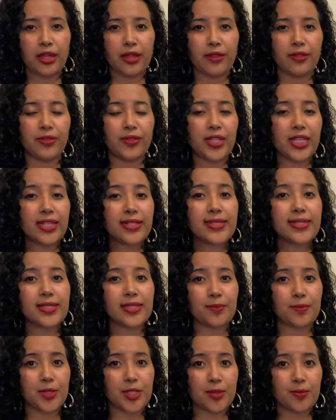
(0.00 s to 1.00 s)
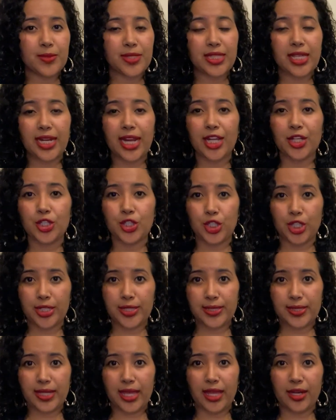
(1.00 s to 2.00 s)
These symptoms that I just
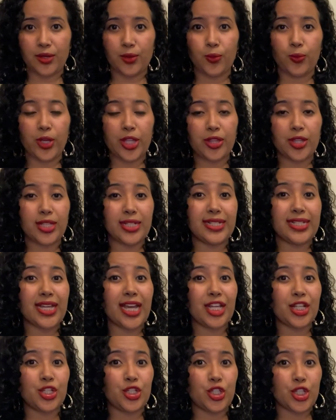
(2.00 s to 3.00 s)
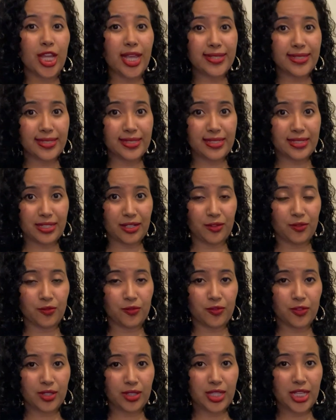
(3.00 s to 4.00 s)
said with digestive
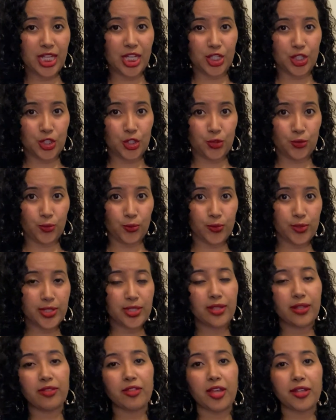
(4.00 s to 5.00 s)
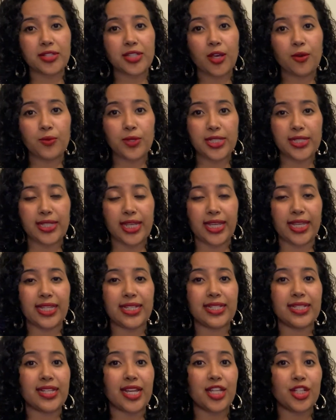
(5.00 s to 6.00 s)
issues, that's how we say it,
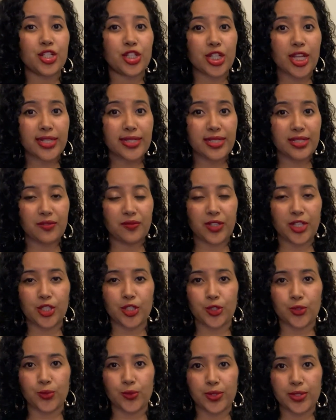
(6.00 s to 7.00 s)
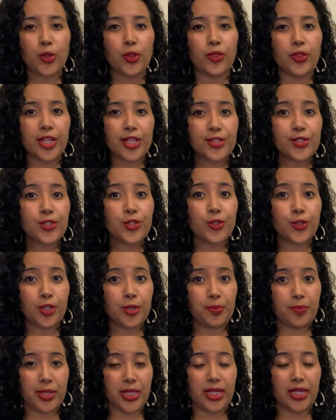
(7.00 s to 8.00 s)
digestive issues. This could
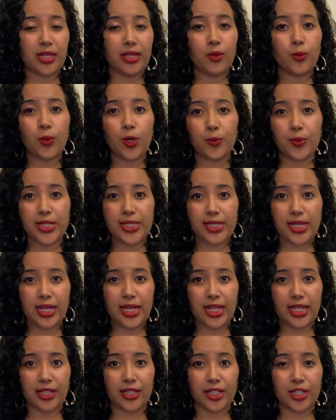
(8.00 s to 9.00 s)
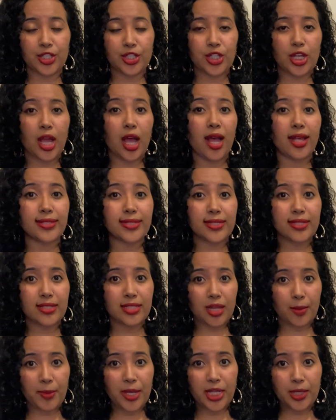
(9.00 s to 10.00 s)
be what we say in English, a
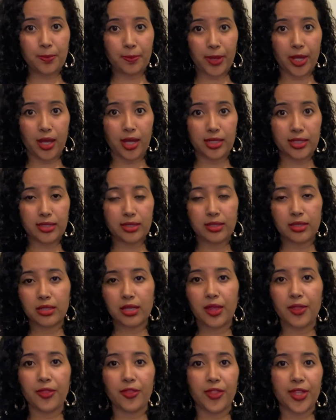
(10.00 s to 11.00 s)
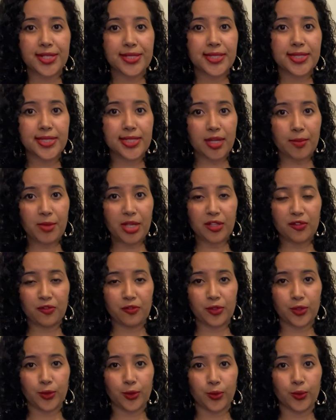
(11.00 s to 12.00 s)
stomach bug, the stomach
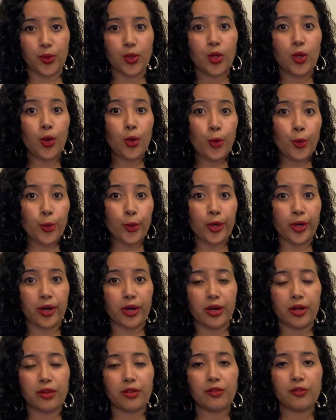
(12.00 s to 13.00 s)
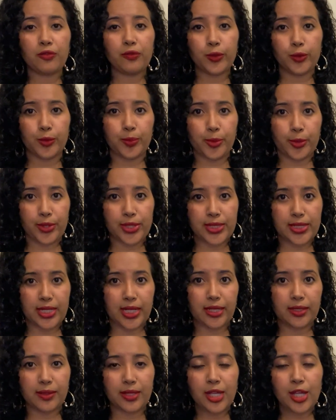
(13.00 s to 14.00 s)
flu, or food
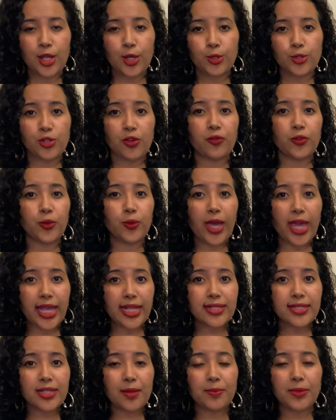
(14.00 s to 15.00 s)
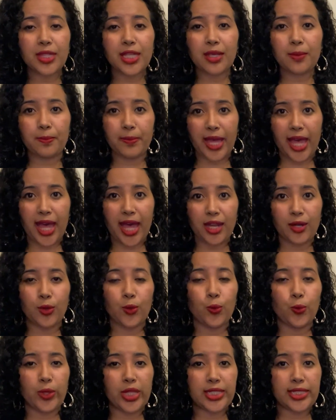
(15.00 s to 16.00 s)
poisoning. So if you ate something bad,
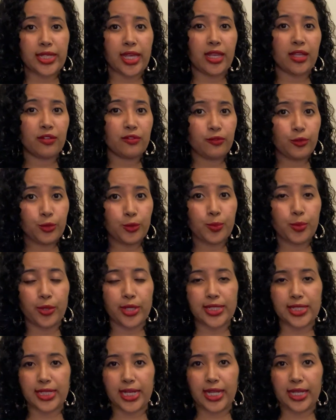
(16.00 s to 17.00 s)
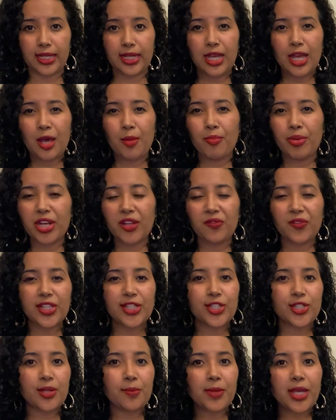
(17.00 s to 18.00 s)
we say food poisoning. But if it's
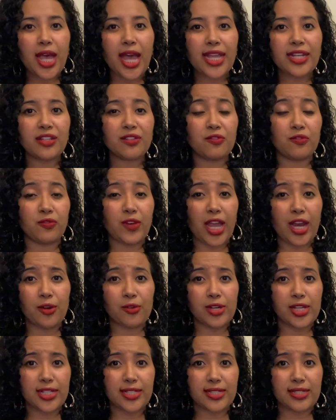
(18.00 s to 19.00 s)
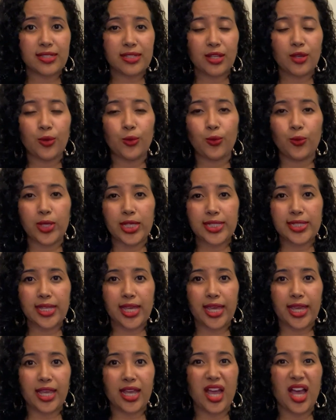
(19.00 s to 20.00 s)
some kind of virus, we
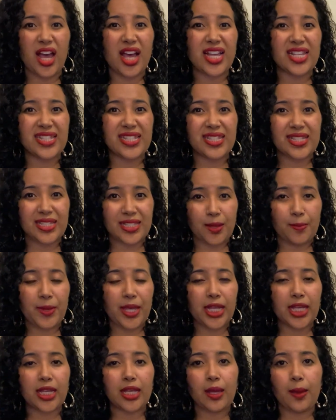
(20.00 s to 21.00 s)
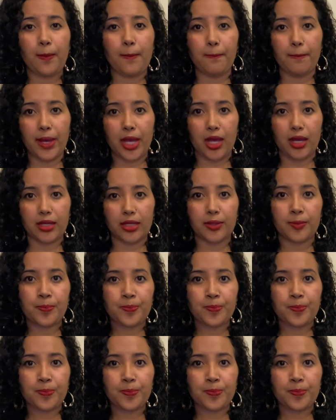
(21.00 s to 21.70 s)
say a stomach bug.